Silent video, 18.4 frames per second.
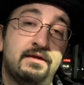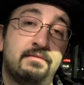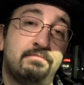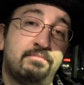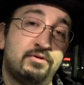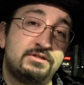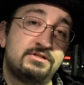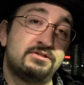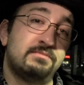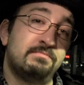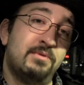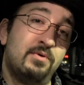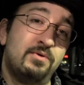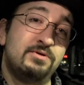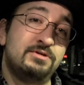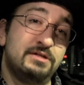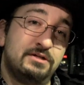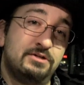it puts the
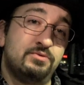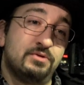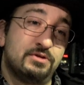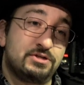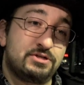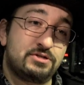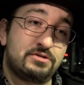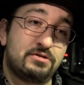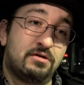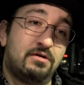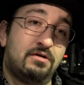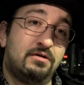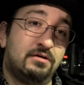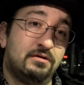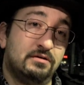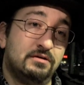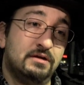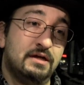motors into a
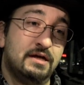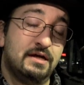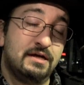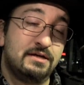stall